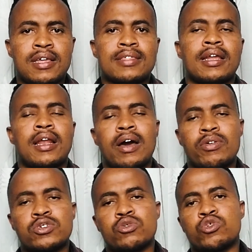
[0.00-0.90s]
that allow
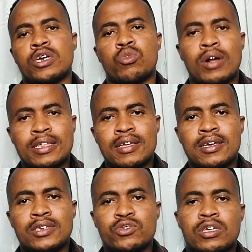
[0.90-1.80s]
us to create wealth
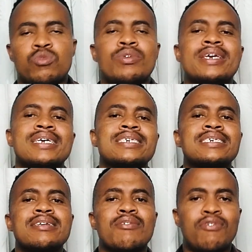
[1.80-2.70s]
so that we can
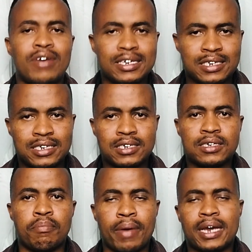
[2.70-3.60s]
reinvest
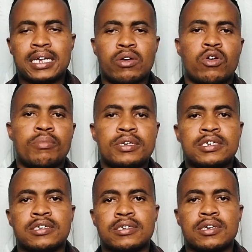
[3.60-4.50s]
back in our
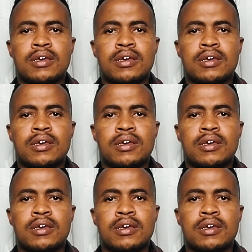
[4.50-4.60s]
communities,